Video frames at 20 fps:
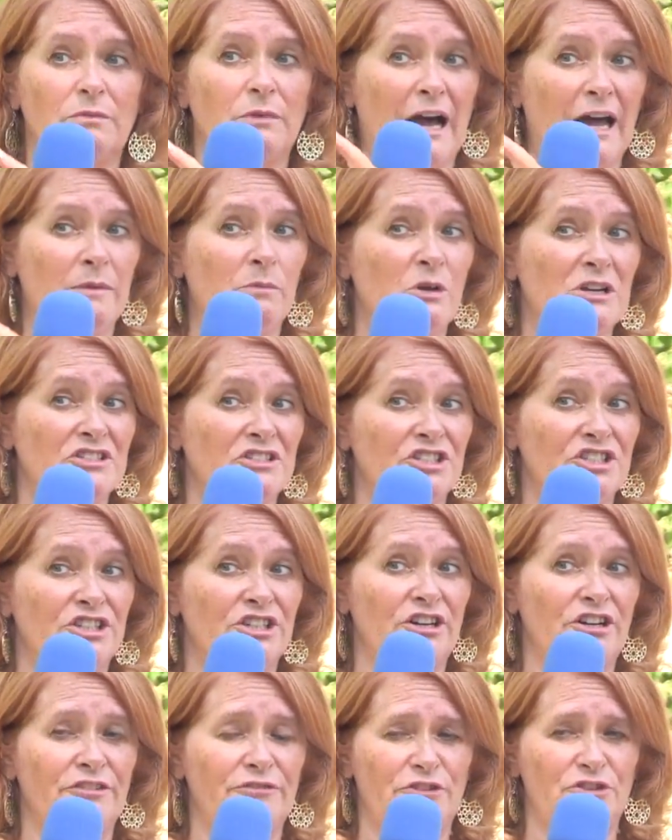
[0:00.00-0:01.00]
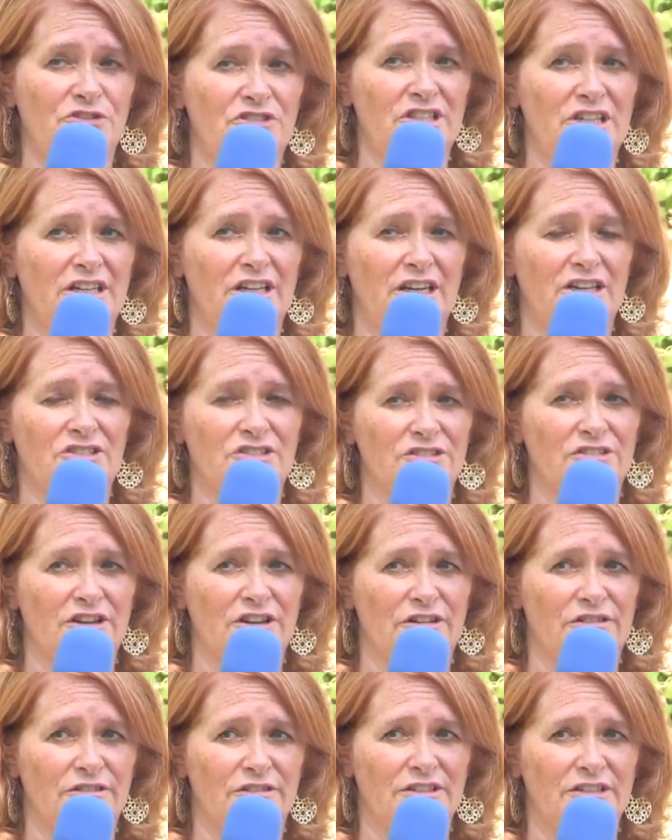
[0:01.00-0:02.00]
I wasn't sure if you said yes or
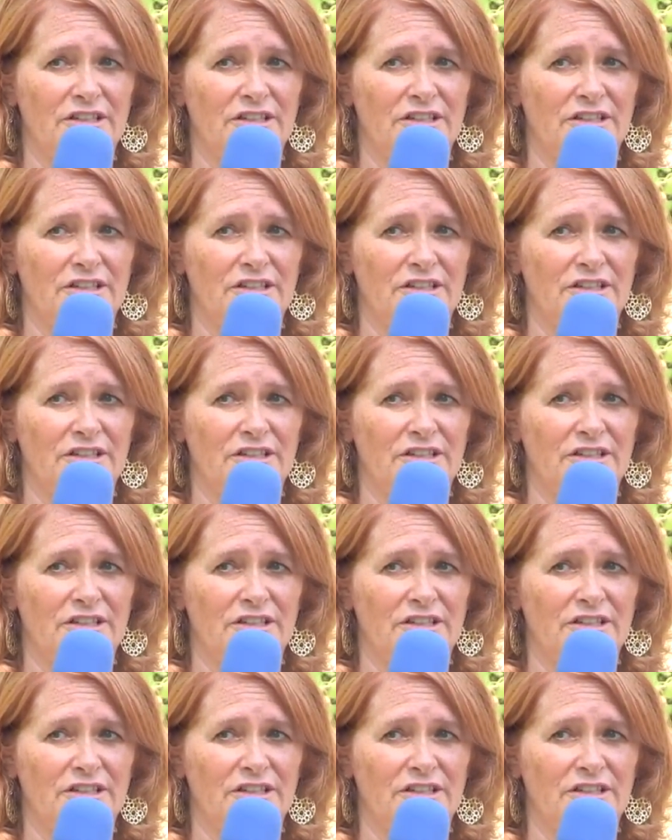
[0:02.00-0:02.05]
no.